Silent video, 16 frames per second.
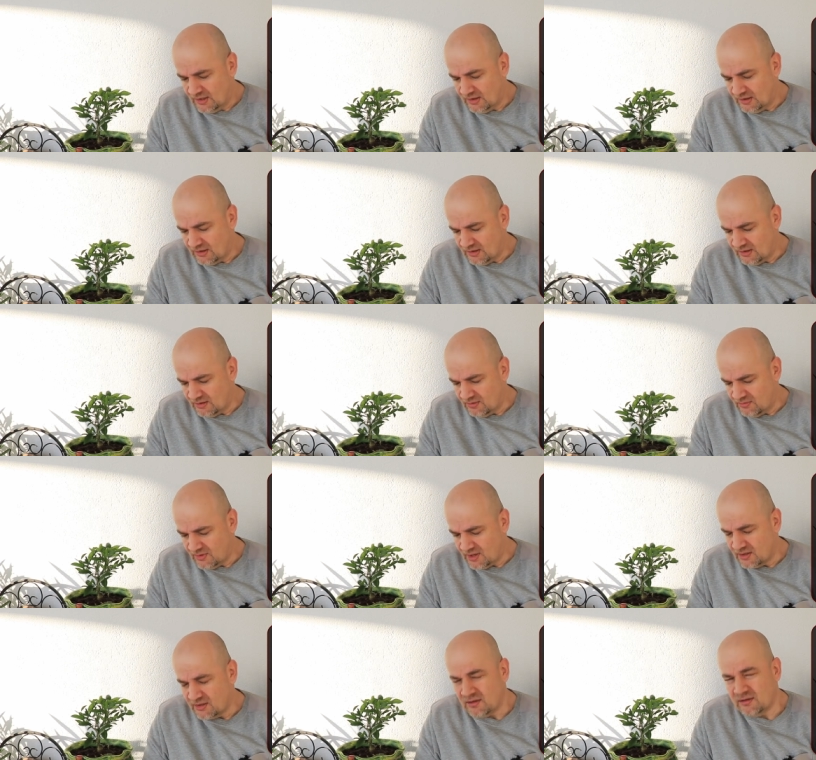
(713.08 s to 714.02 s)

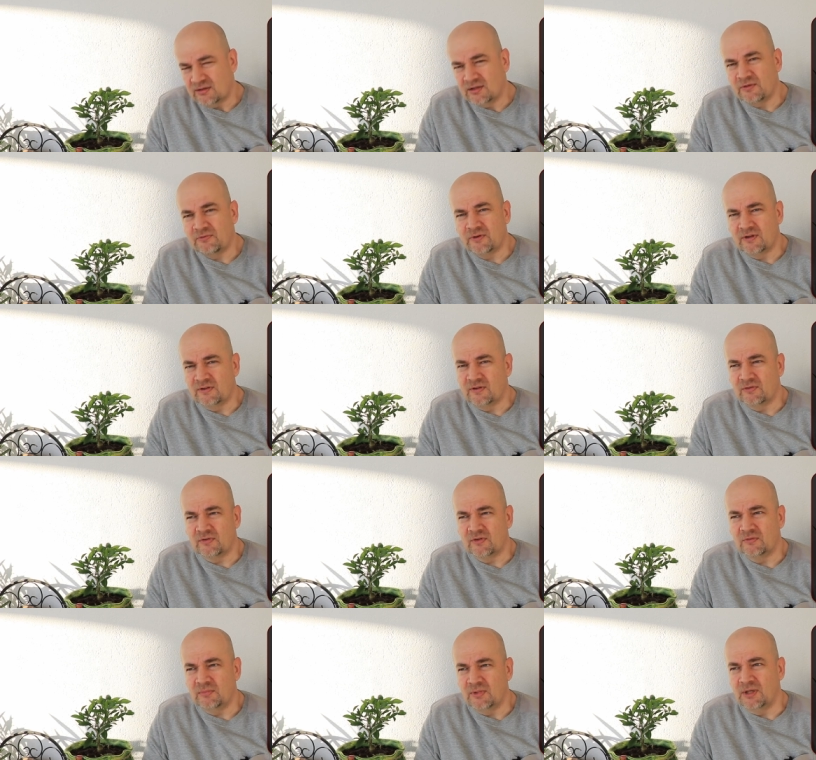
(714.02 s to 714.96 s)
well, the difference
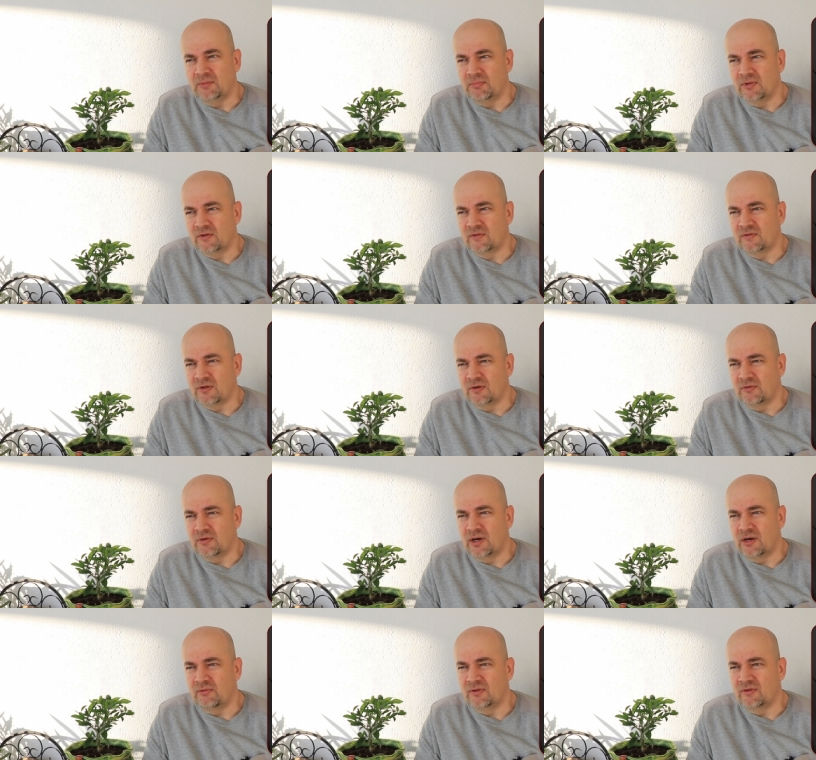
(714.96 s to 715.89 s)
was minimal, so
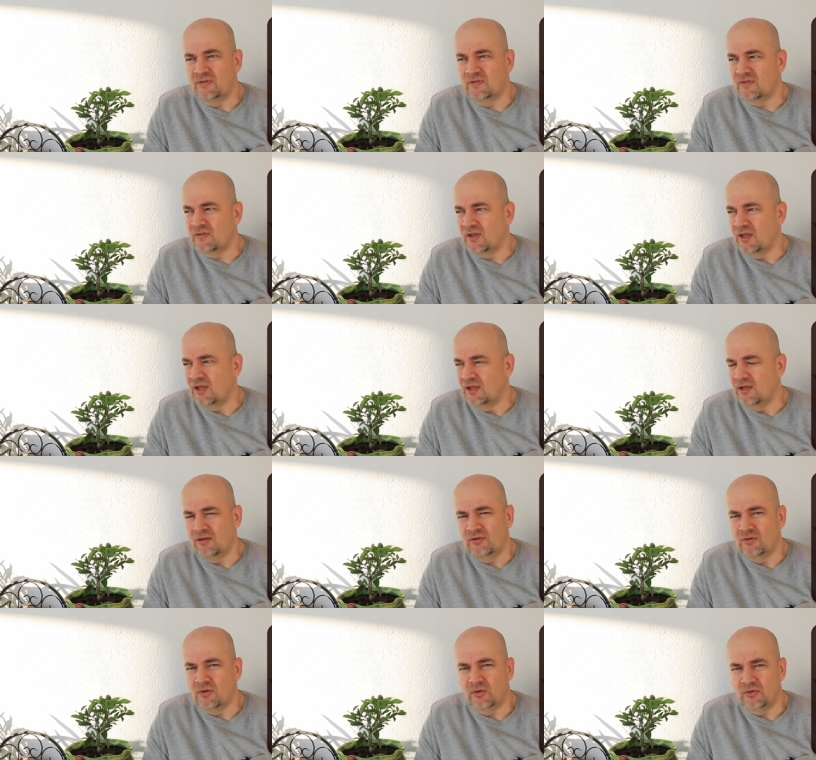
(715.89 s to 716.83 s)
I would say
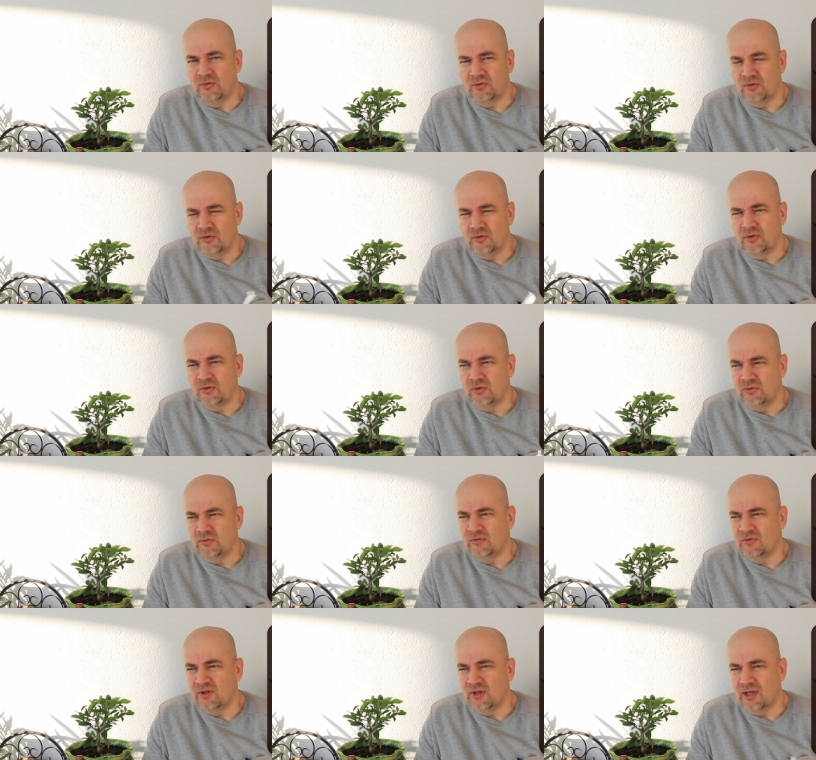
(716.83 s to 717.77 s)
no. So you don't
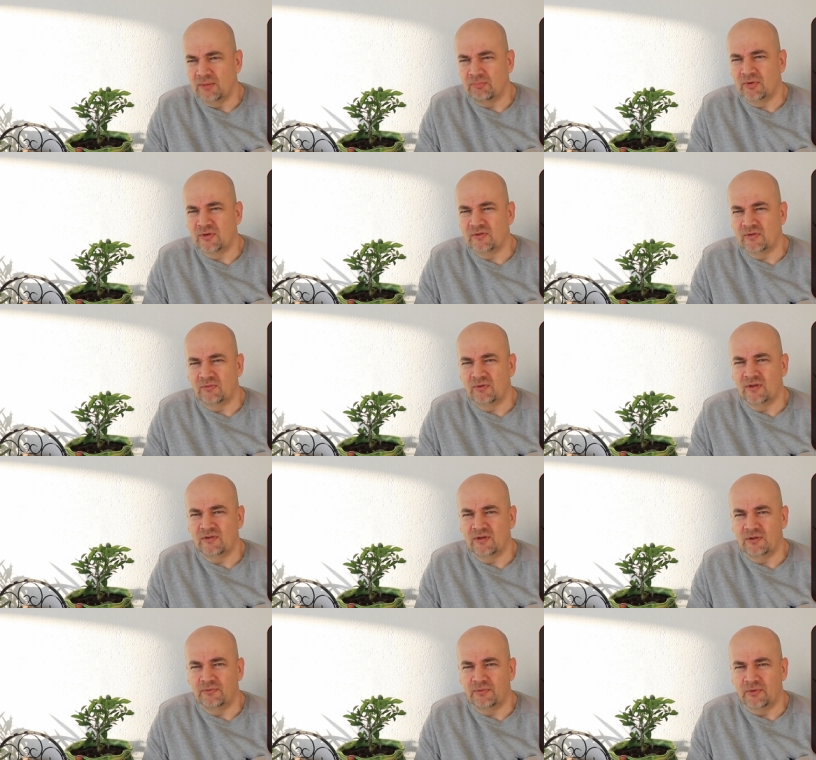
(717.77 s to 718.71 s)
use the epoxy
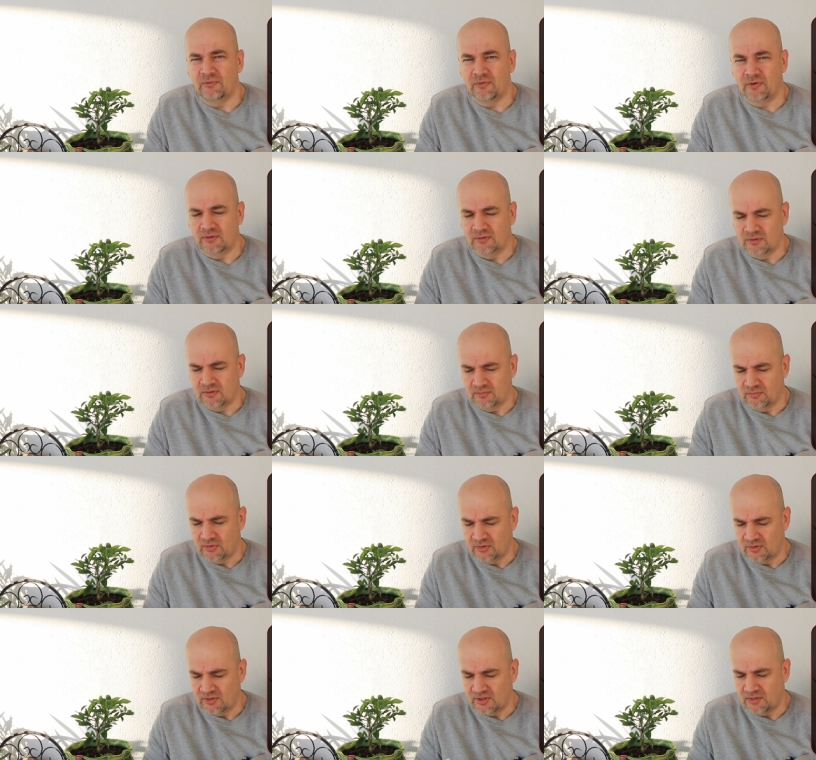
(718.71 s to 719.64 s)
resin if you want
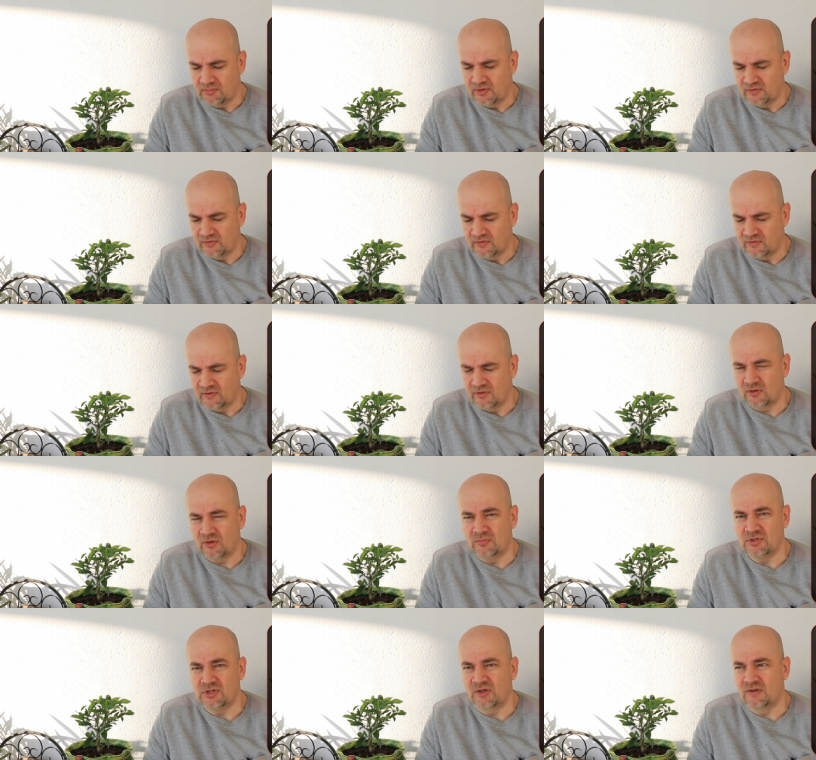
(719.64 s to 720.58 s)
more thermal resistant
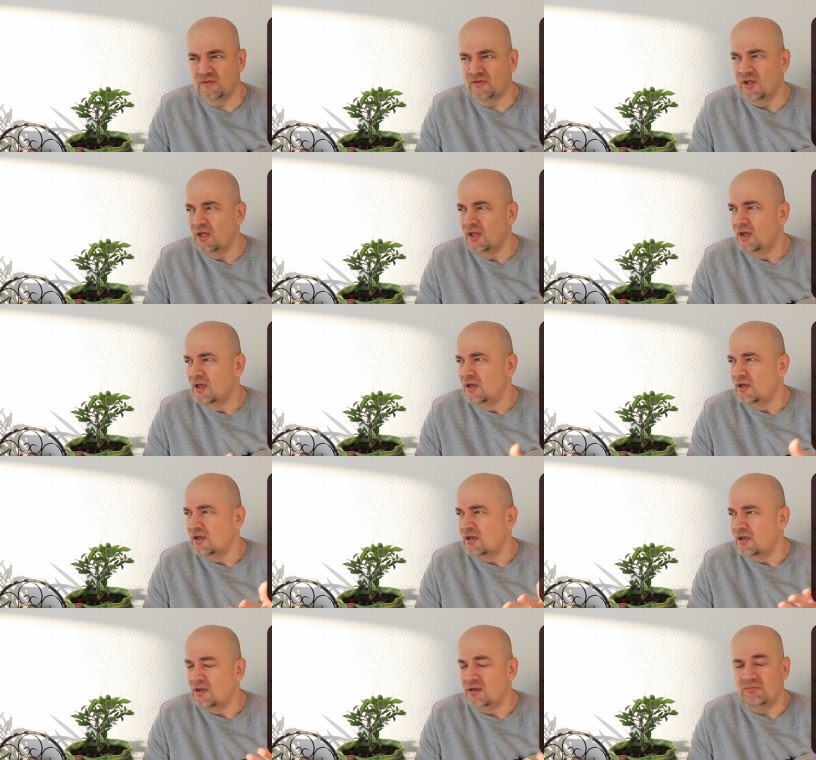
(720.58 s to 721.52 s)
objects.
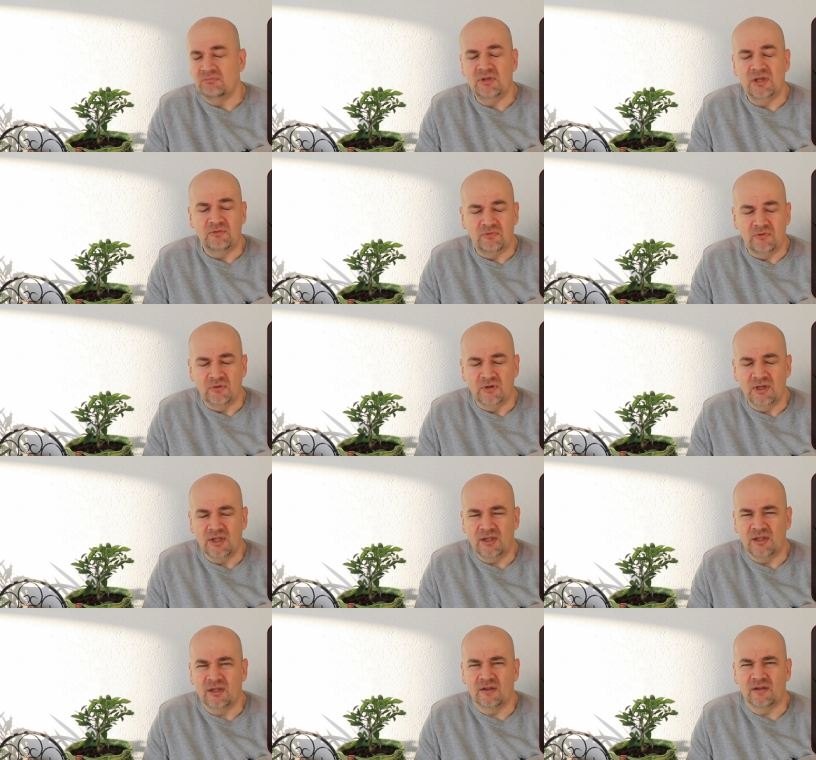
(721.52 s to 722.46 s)
Uh, if you
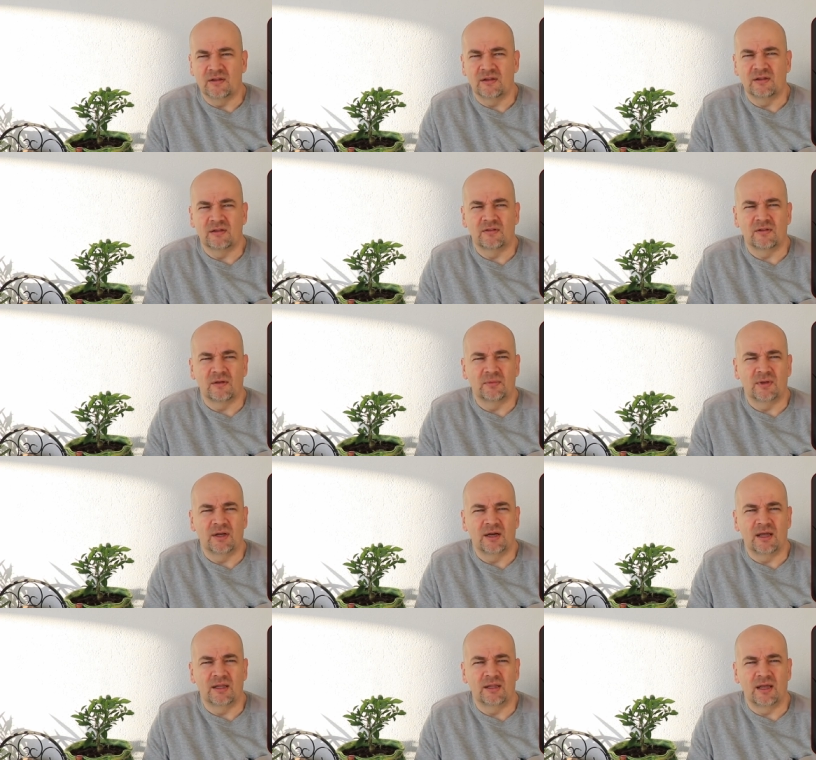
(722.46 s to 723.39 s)
need uh, something
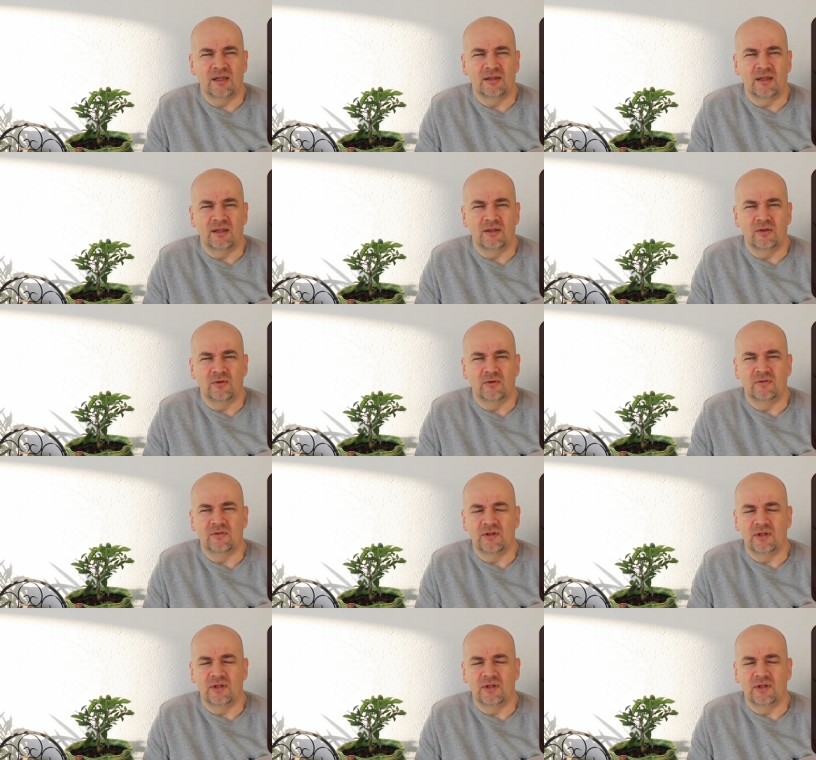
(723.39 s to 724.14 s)
like that, then use